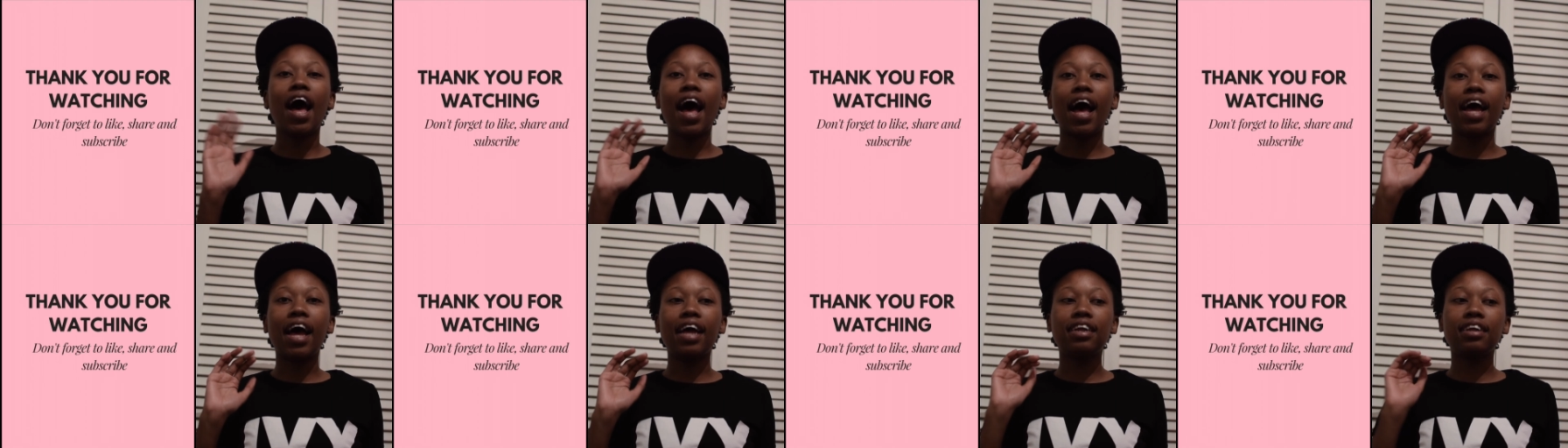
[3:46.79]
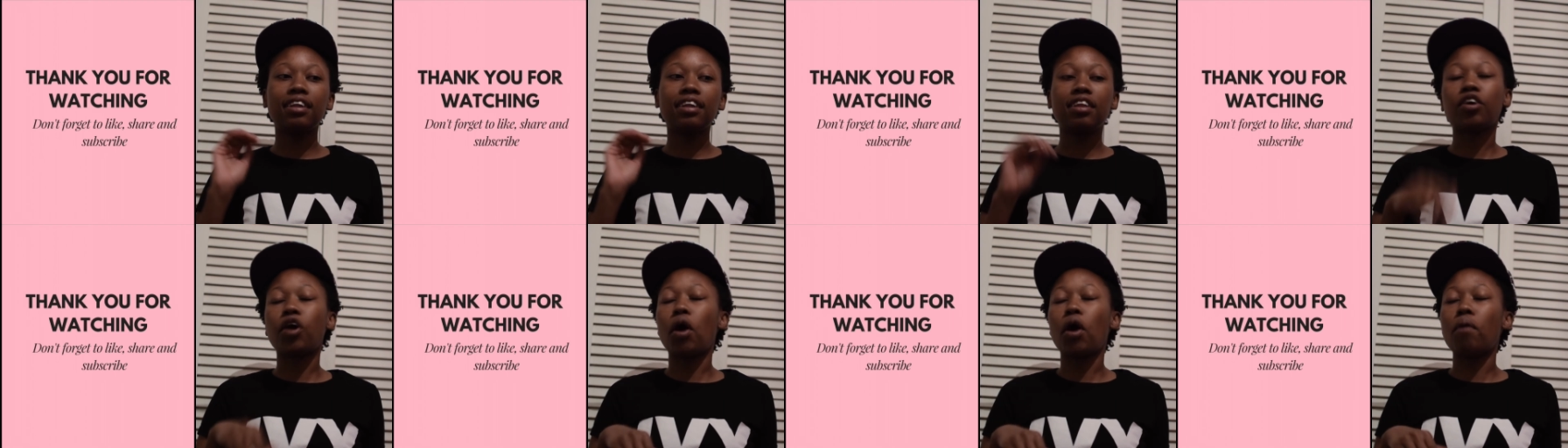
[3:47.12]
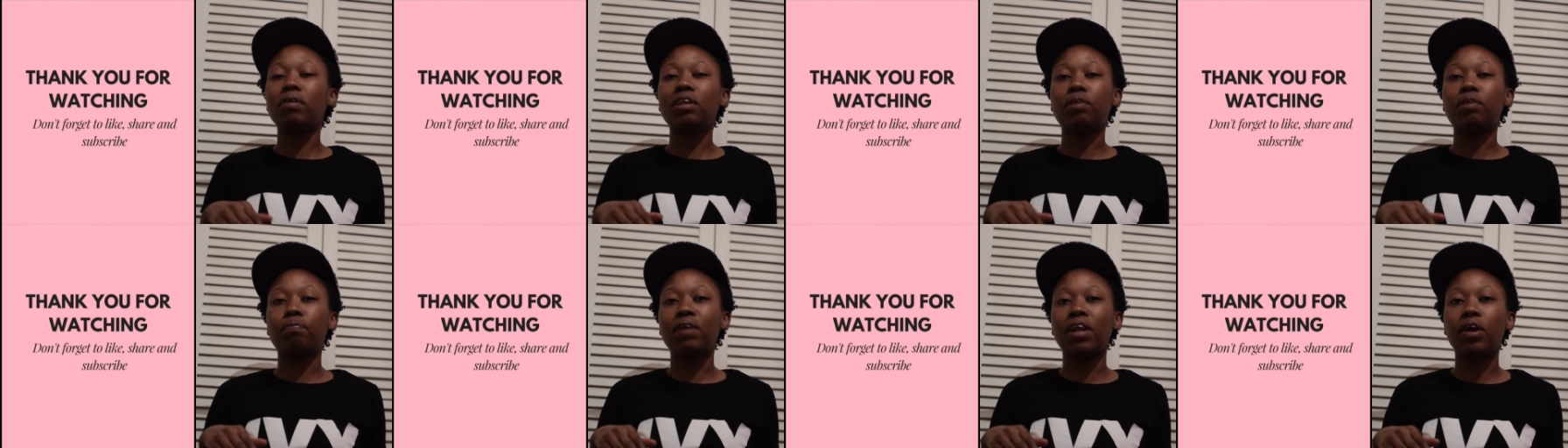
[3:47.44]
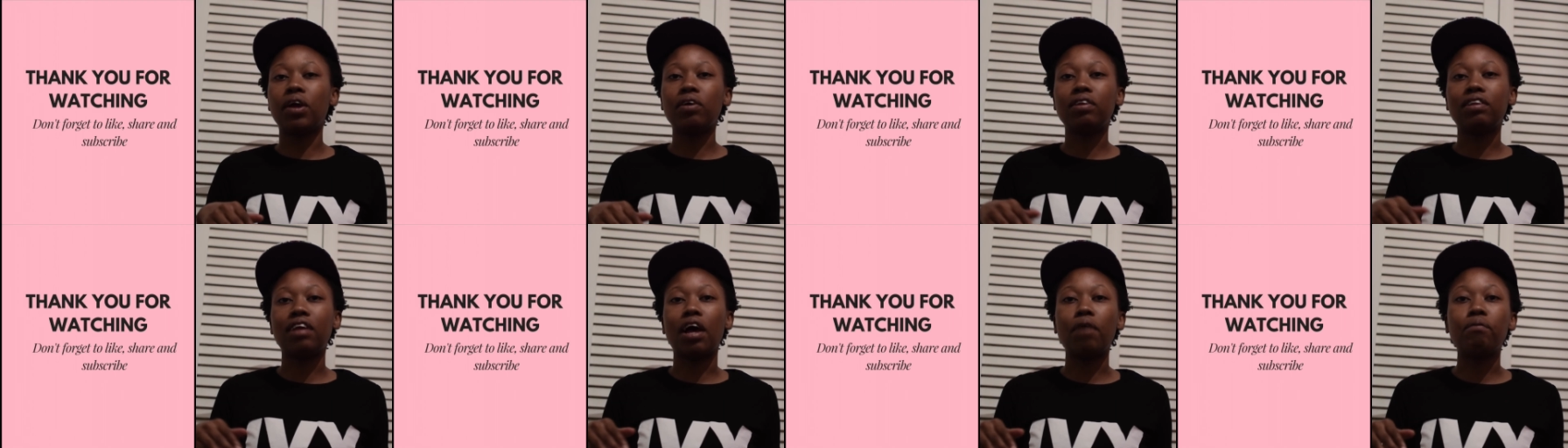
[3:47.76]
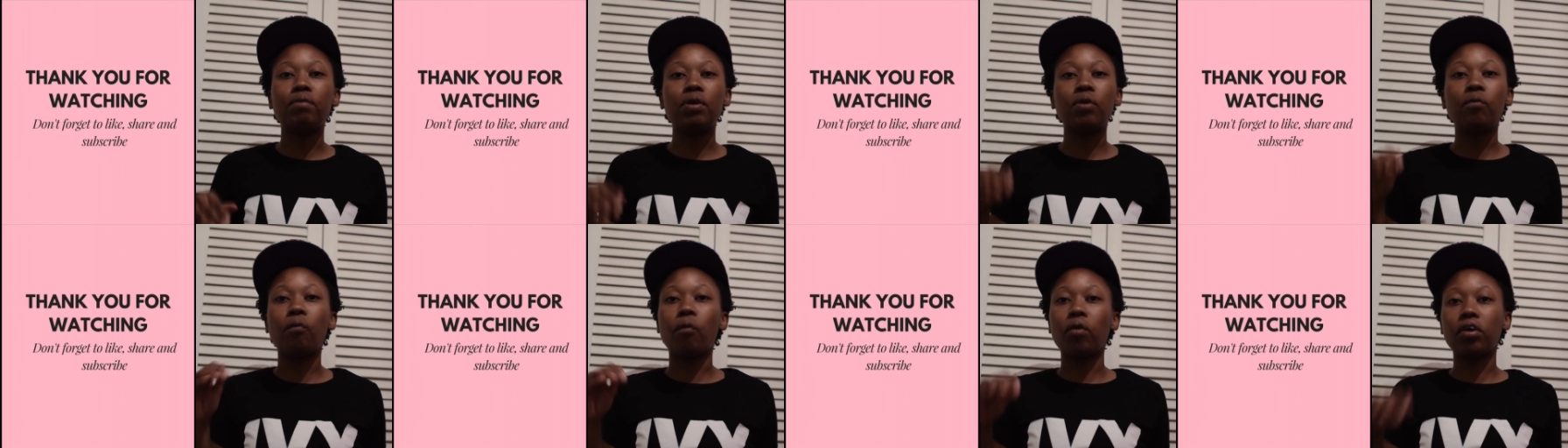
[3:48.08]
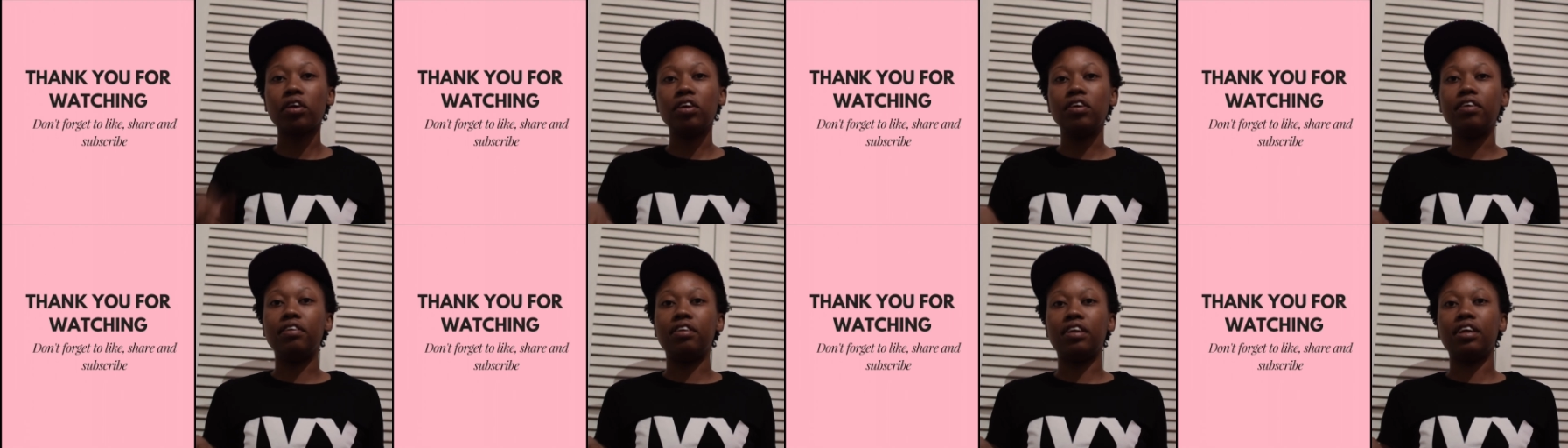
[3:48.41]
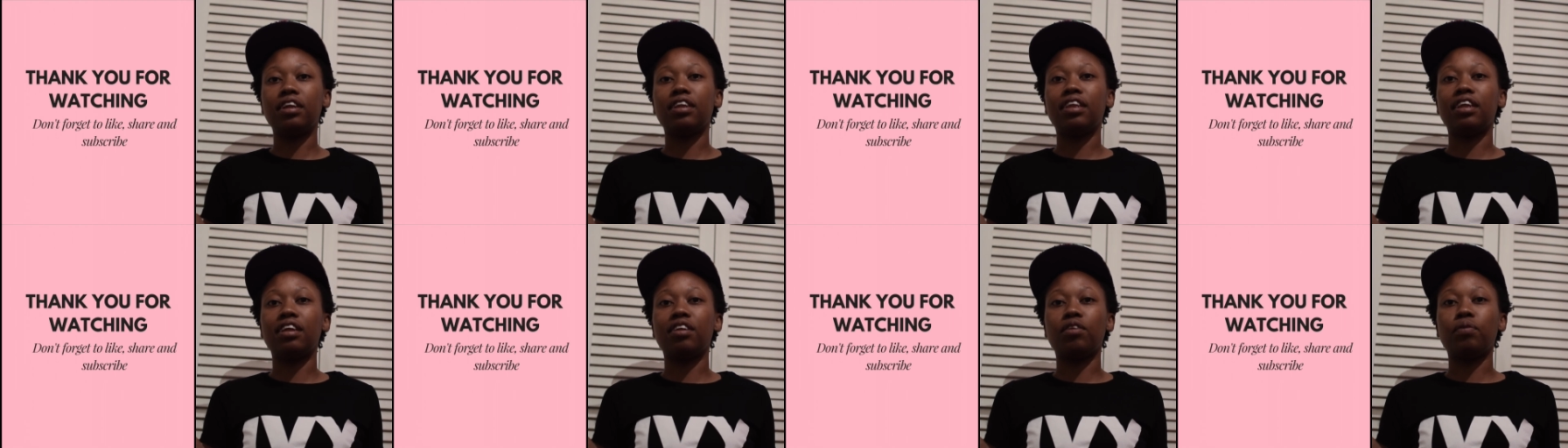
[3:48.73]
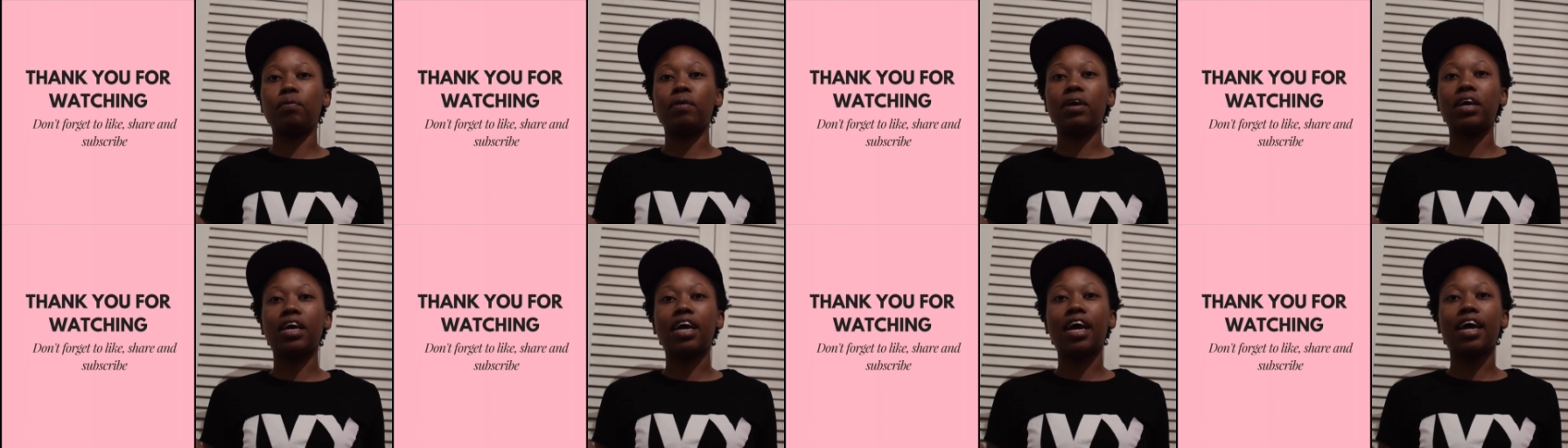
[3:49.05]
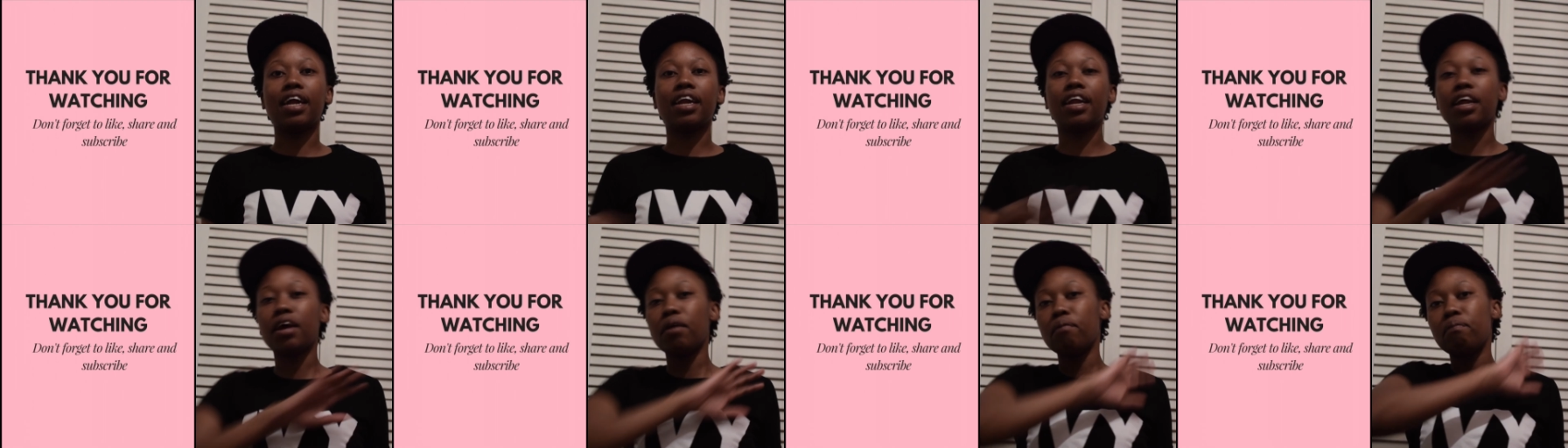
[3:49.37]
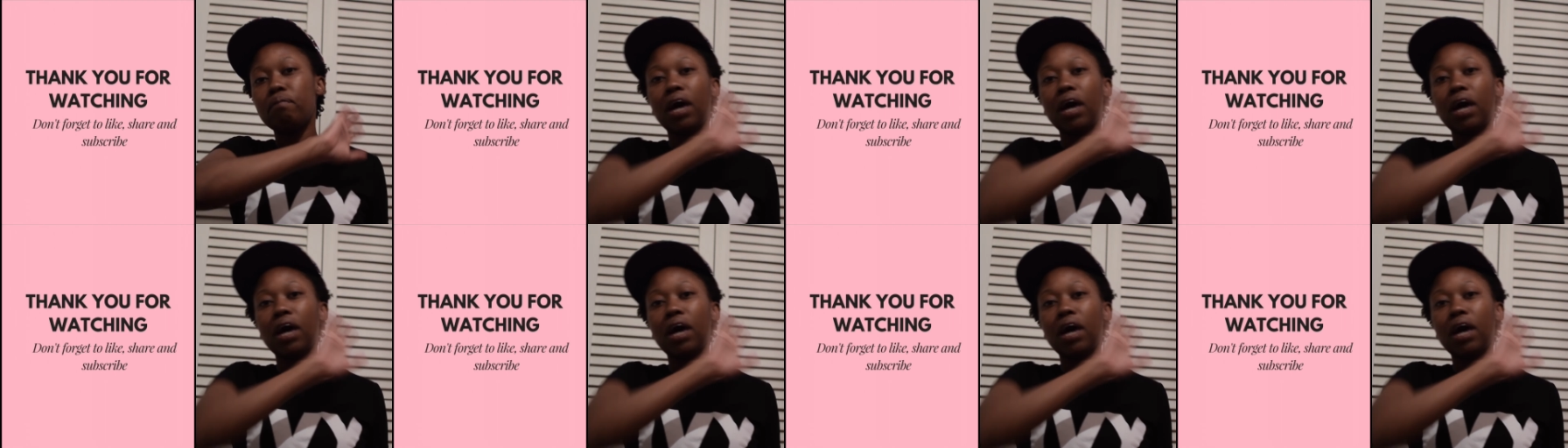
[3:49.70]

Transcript: and in the comments below, tell me what you did this weekend.